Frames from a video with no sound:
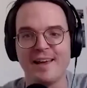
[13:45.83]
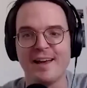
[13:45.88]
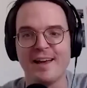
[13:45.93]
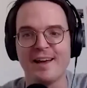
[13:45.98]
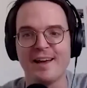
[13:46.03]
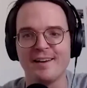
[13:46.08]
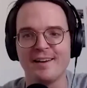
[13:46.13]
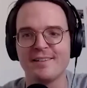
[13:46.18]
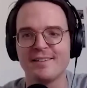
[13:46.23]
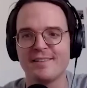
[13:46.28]

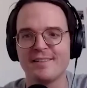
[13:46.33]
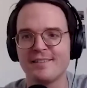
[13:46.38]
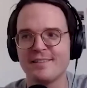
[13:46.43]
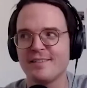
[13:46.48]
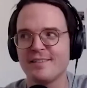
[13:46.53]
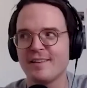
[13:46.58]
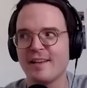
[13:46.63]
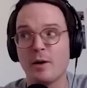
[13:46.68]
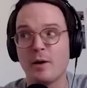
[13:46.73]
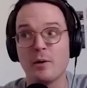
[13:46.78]
yeah.
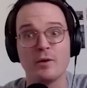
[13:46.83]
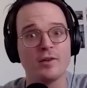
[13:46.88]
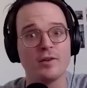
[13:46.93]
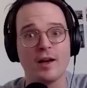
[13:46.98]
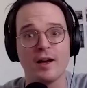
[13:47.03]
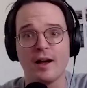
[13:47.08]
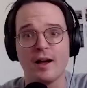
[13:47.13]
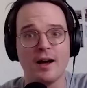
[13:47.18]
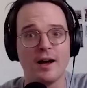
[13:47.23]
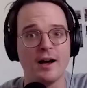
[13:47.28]
That was
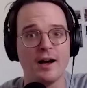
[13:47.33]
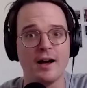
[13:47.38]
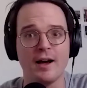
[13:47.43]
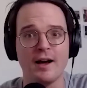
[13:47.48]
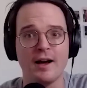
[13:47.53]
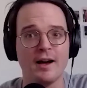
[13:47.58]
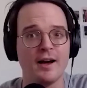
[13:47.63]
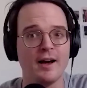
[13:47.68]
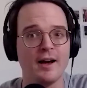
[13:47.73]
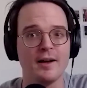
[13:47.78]
a
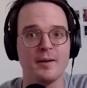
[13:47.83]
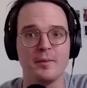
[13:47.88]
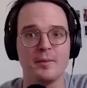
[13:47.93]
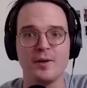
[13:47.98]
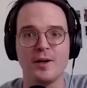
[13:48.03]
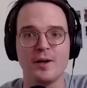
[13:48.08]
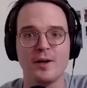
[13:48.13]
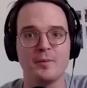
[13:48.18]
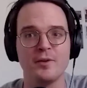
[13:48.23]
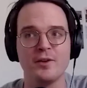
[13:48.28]
hard
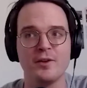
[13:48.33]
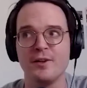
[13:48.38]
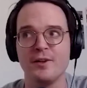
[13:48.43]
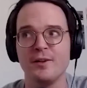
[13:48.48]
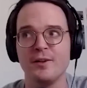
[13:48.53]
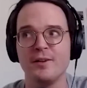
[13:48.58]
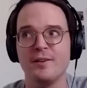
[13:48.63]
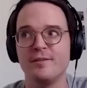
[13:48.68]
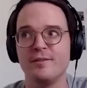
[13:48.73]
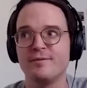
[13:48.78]
bomb,
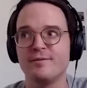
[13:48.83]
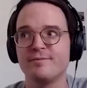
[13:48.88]
dude.